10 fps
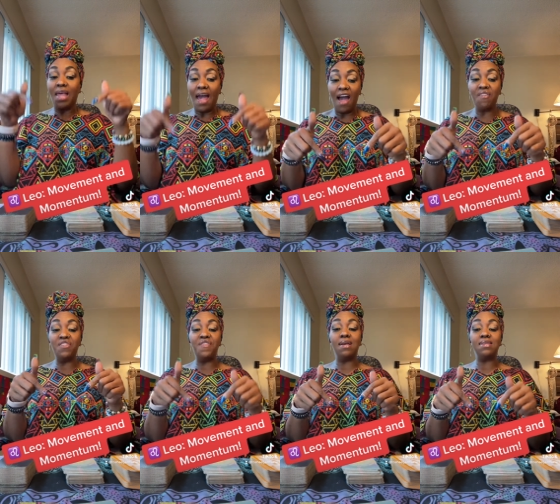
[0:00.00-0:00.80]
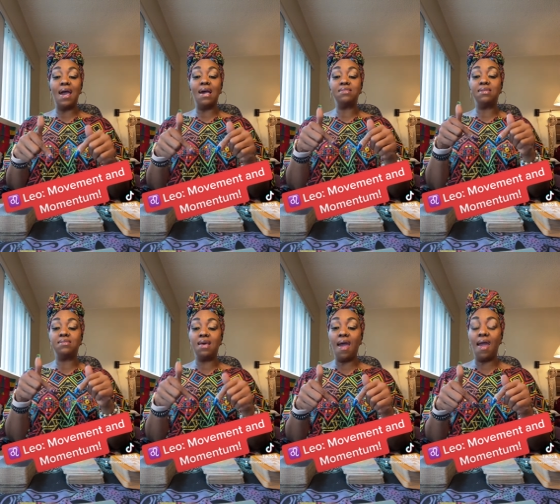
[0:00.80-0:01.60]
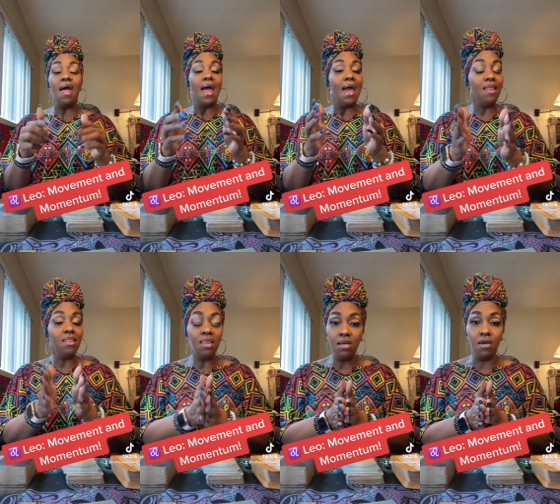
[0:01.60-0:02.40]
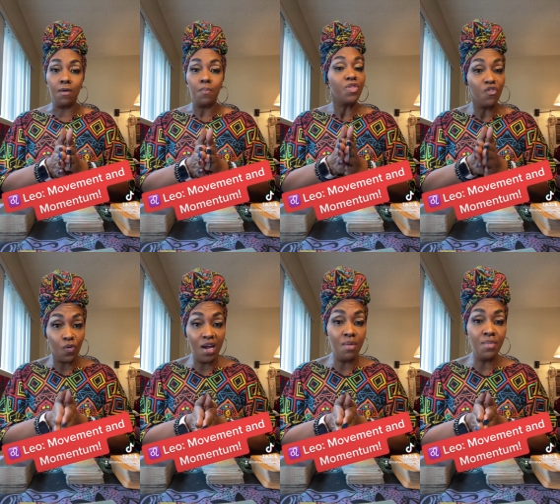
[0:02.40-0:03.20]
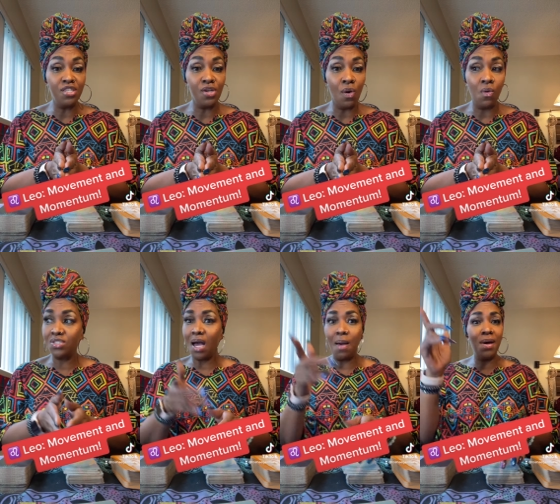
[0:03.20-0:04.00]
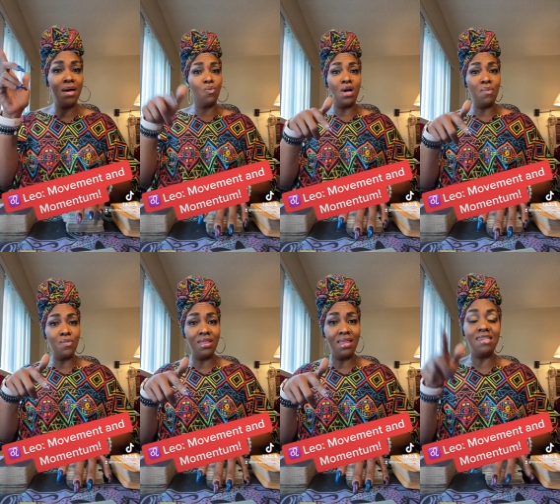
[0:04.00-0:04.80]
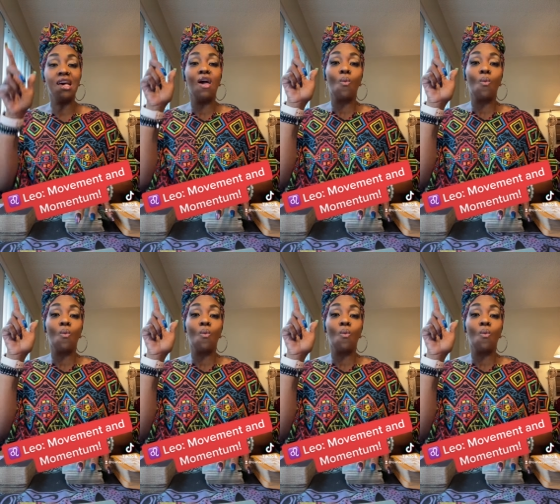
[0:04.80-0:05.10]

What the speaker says: Have a fantastic day. And look, freedom is yours. Y'all better run with this.